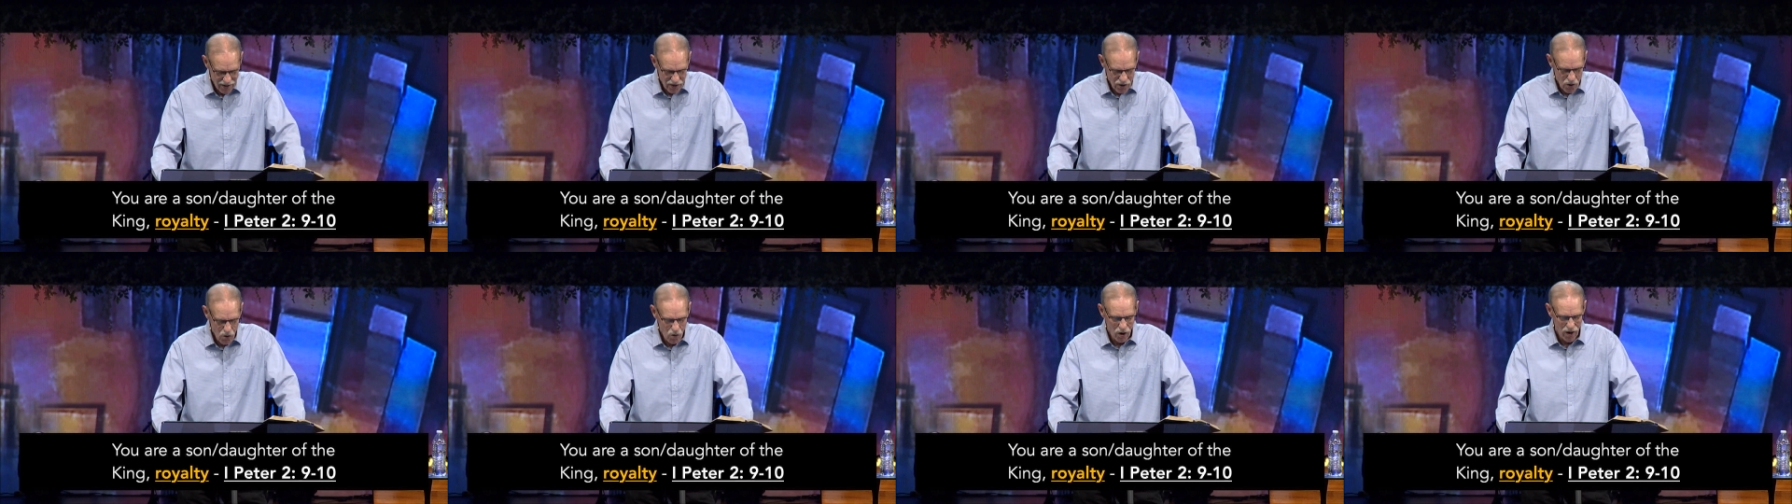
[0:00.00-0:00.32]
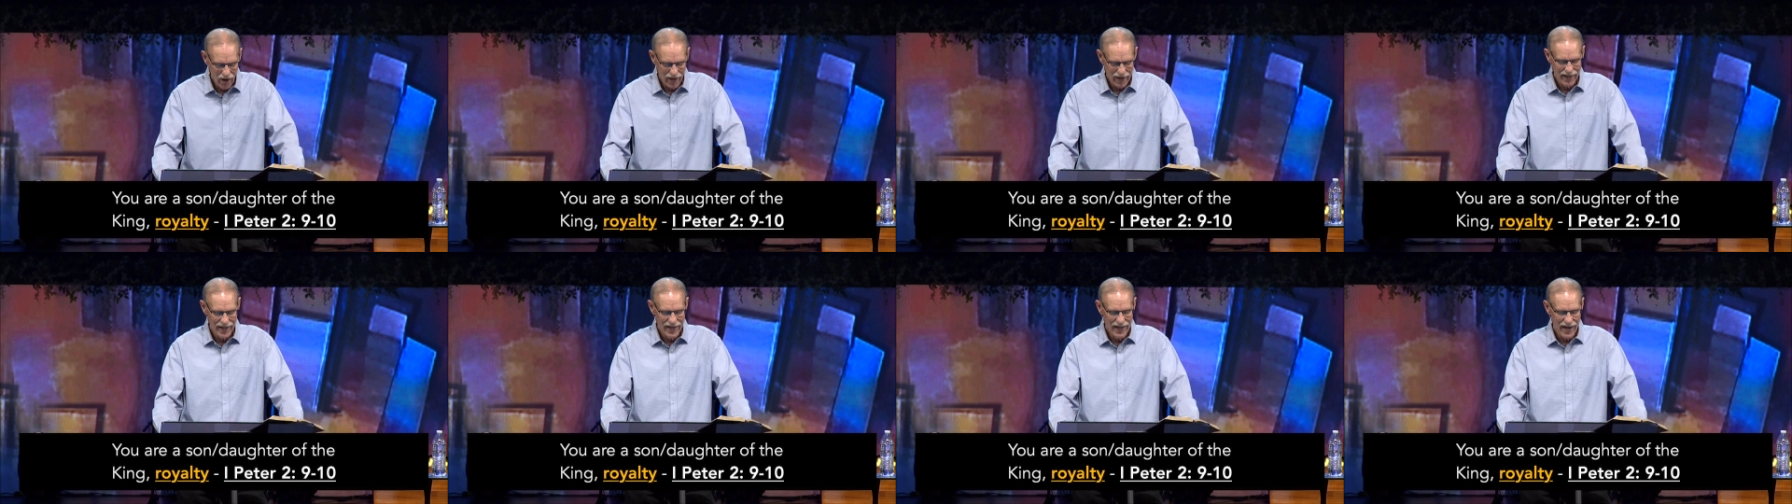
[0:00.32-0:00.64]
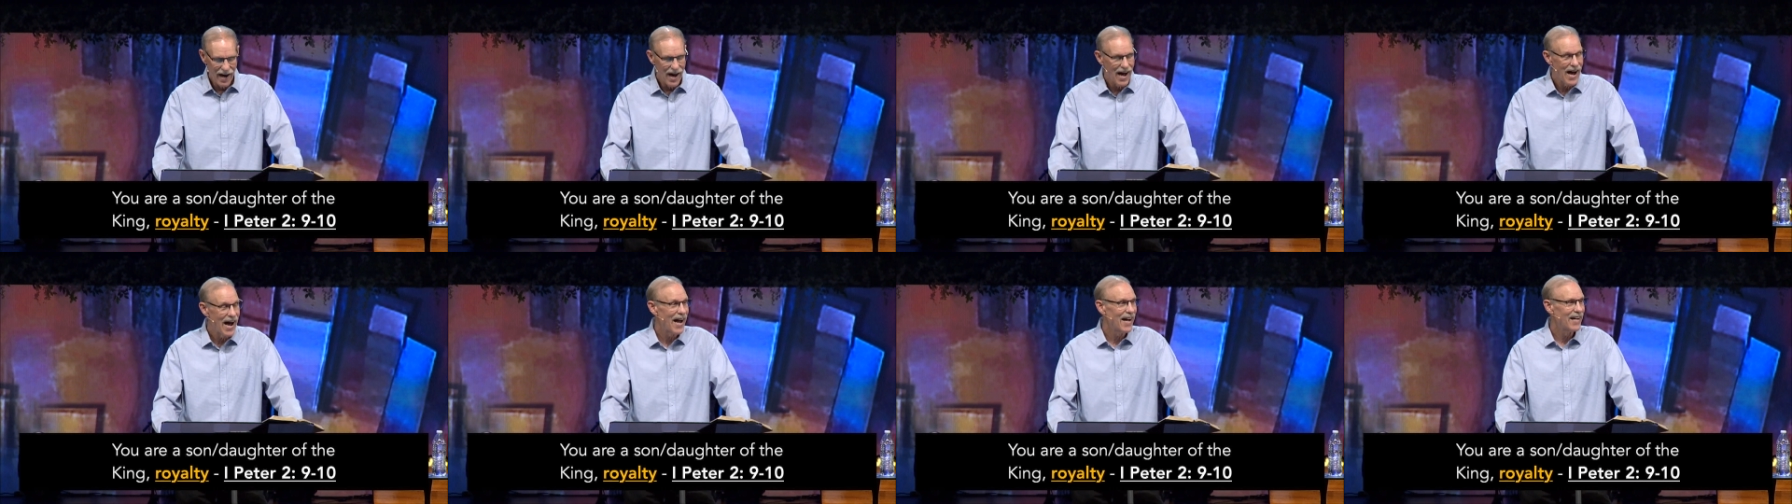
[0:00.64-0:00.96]
You are
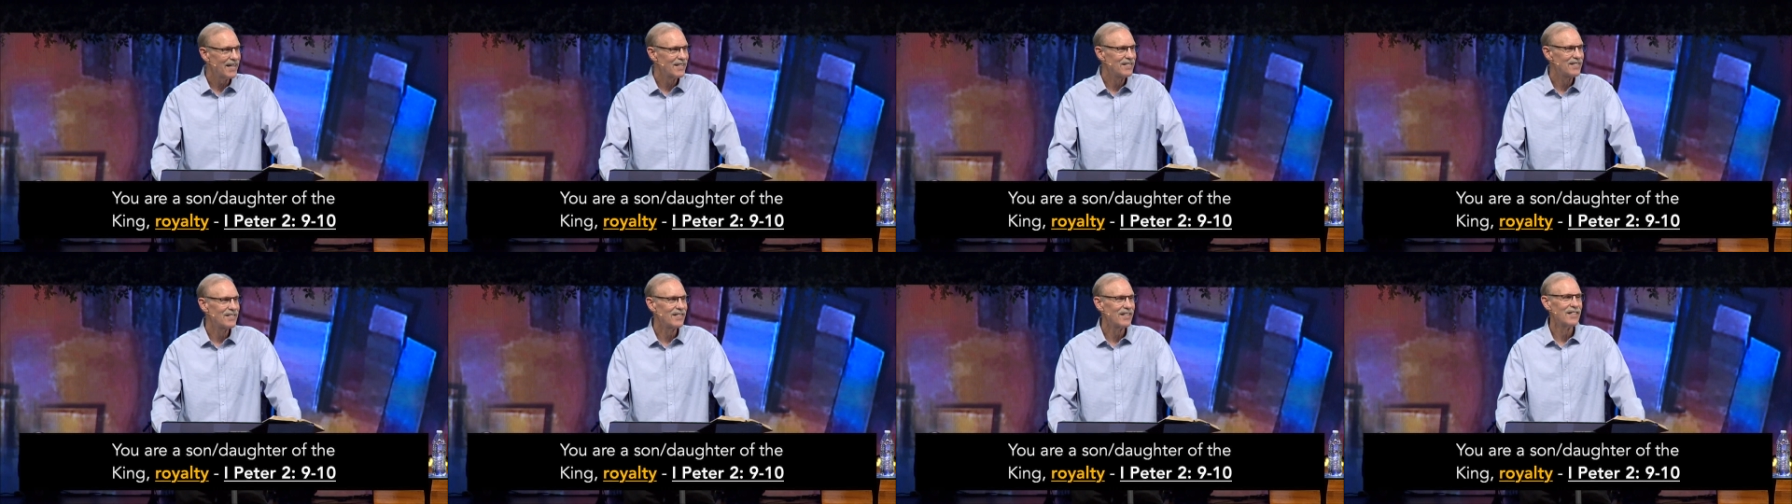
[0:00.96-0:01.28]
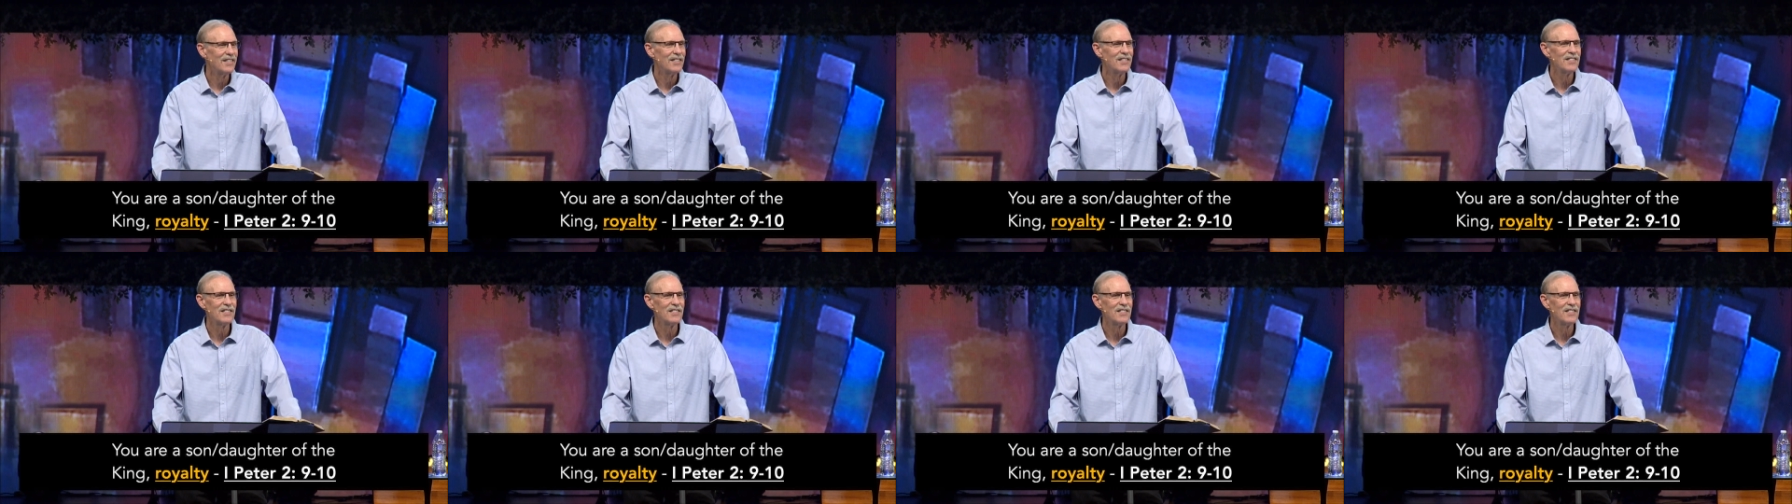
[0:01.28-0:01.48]
God's